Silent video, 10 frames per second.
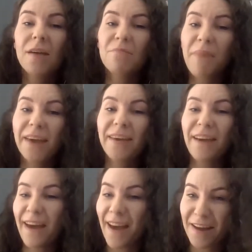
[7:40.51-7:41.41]
may
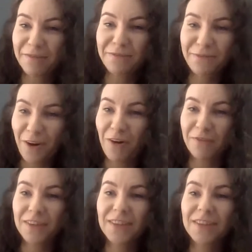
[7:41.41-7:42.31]
have
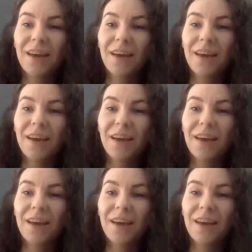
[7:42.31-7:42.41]
COVID,